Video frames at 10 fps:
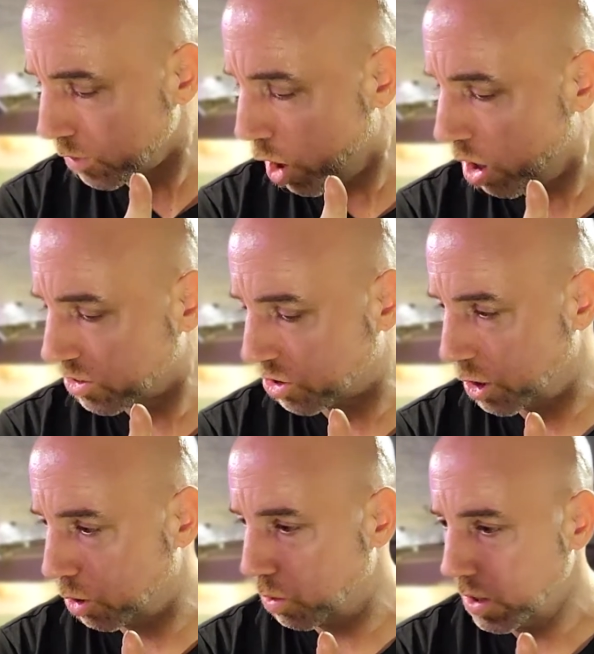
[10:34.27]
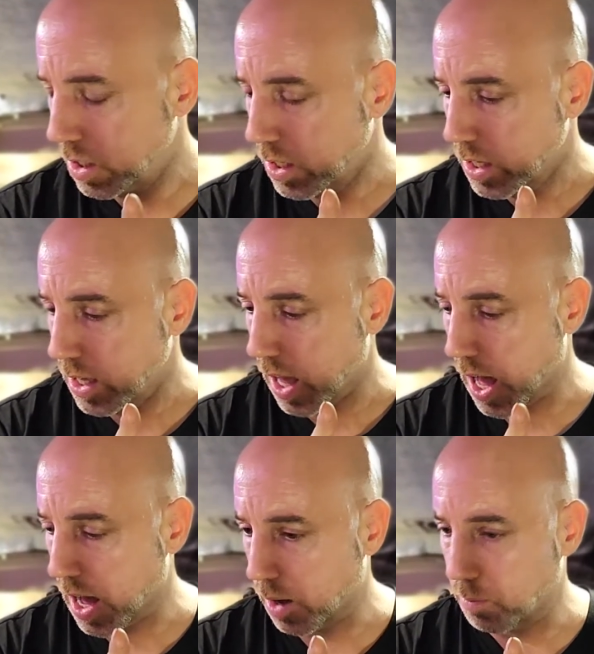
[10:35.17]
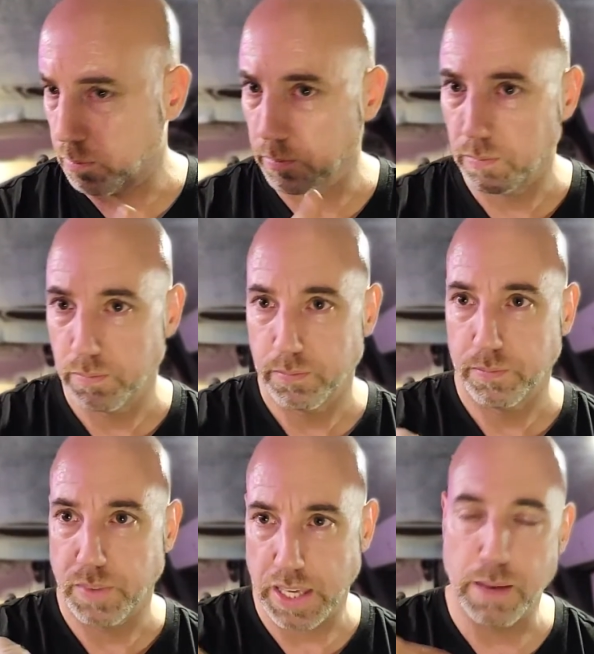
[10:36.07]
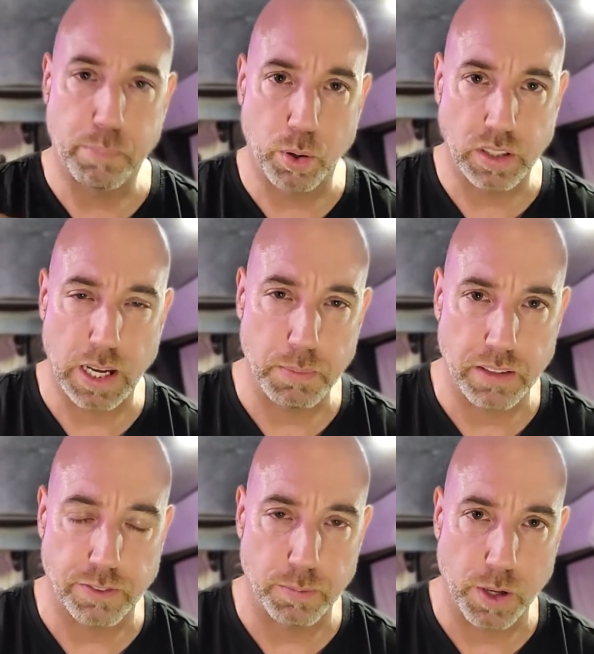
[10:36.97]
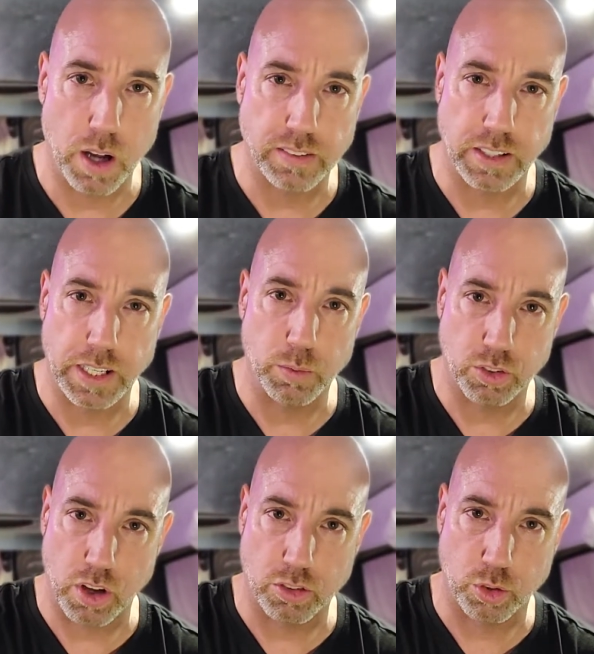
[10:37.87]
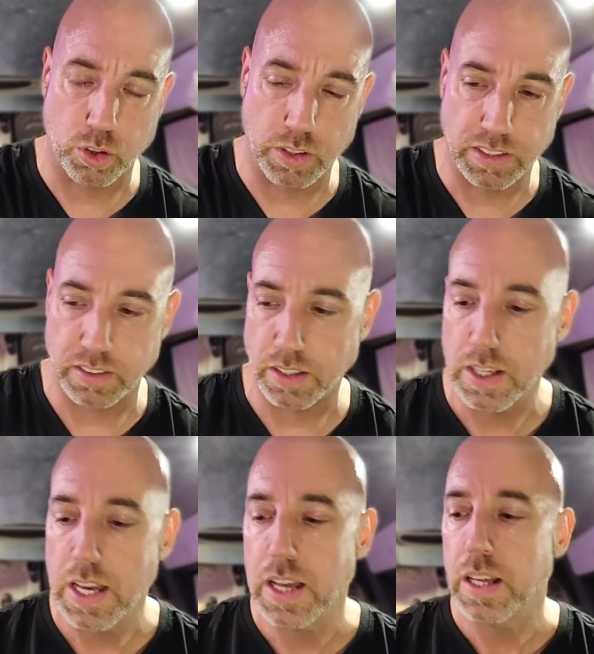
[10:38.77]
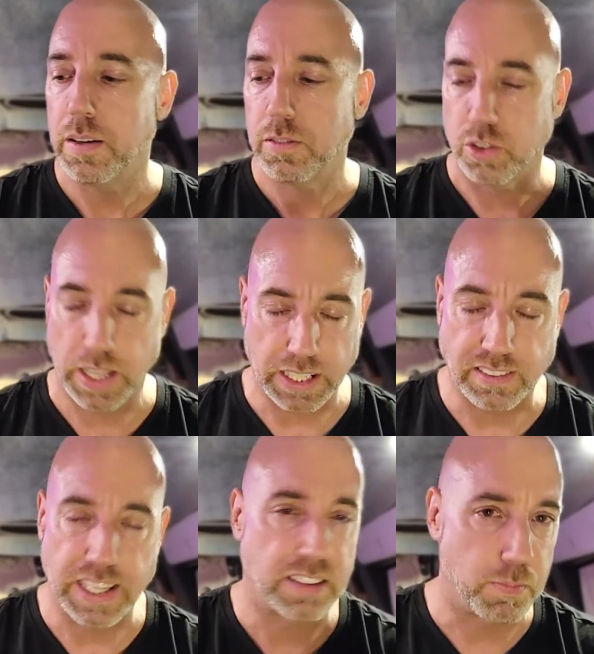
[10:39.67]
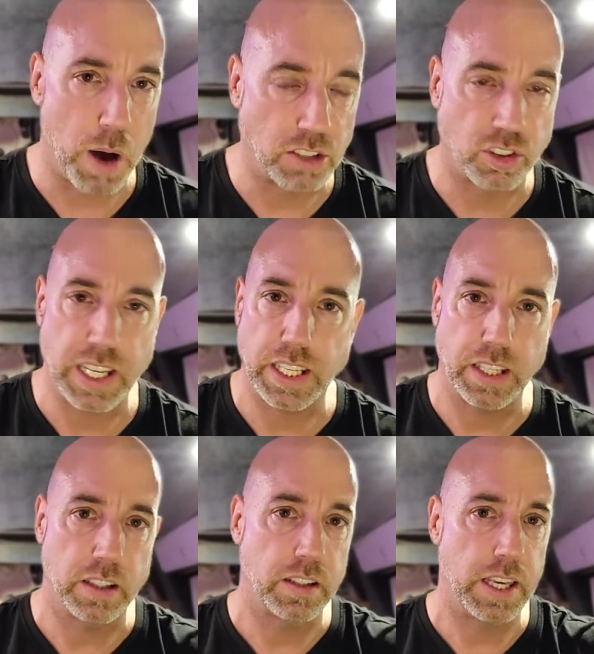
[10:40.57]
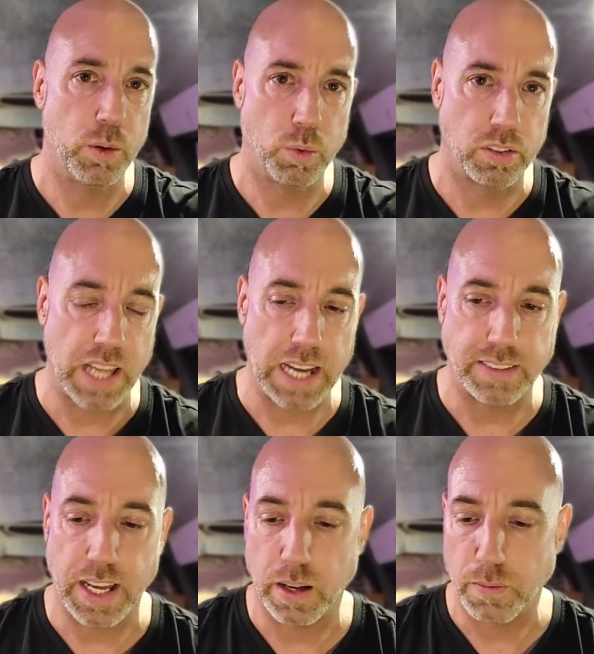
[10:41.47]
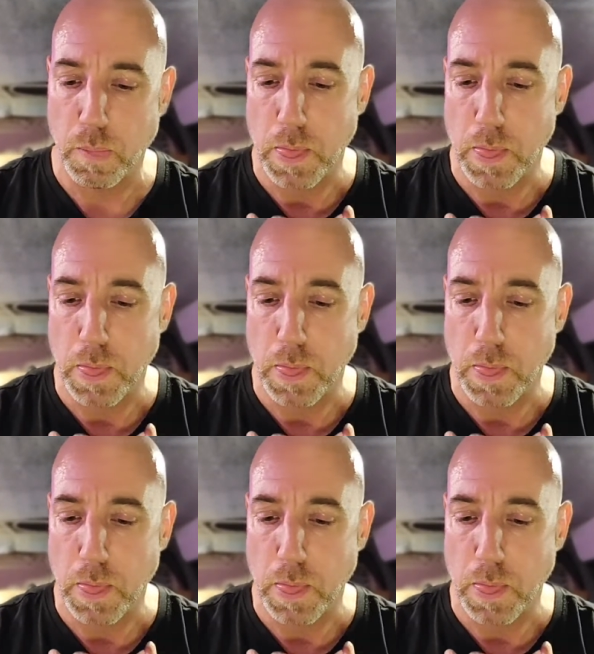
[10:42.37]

Also, the input coming in from the alternator was also increasing. So like I said, it's modulating, it will die down.